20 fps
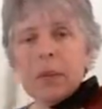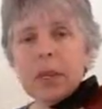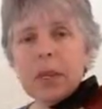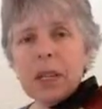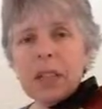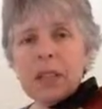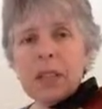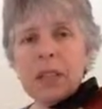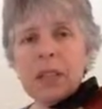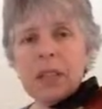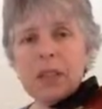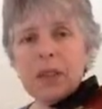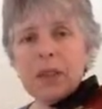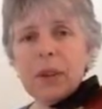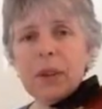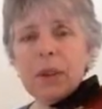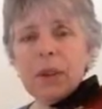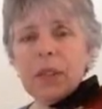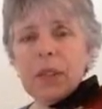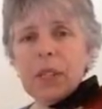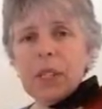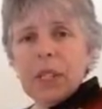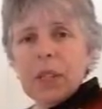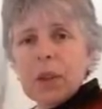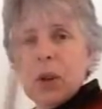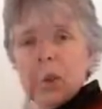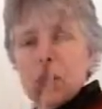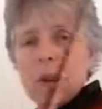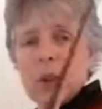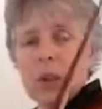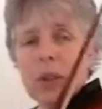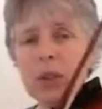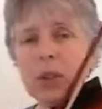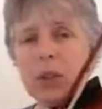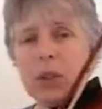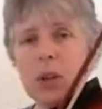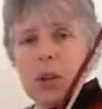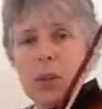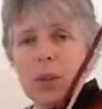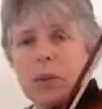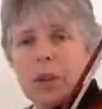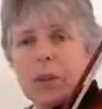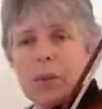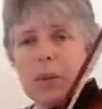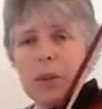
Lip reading: because it doesn't fit with the D chord. So